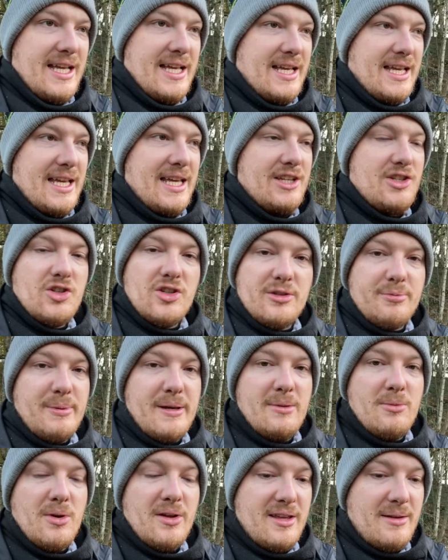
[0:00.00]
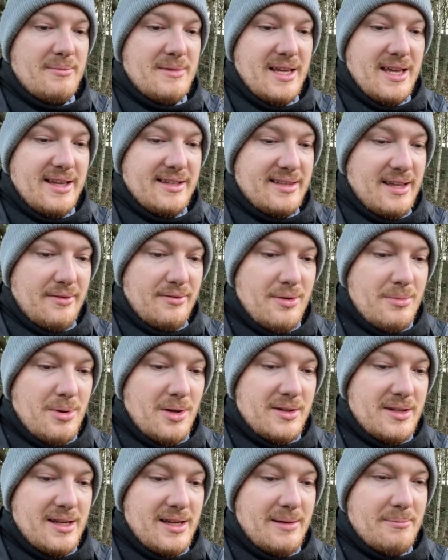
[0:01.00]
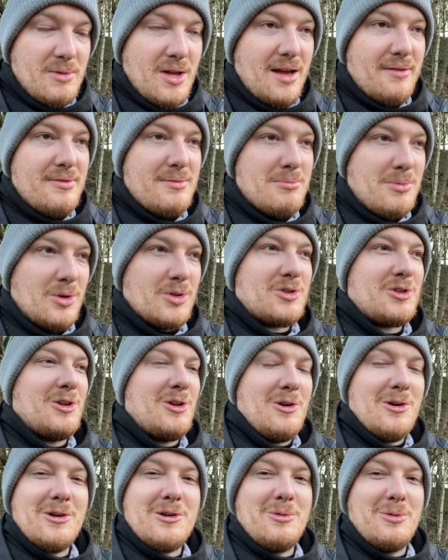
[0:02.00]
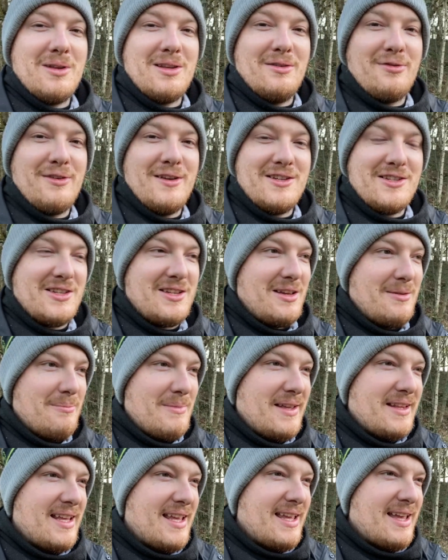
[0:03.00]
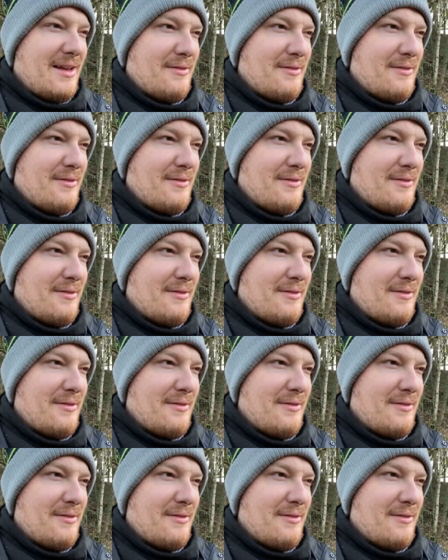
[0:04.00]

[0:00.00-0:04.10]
It's just been one of them days, everybody. I'm not having much luck with the fishing at the minute.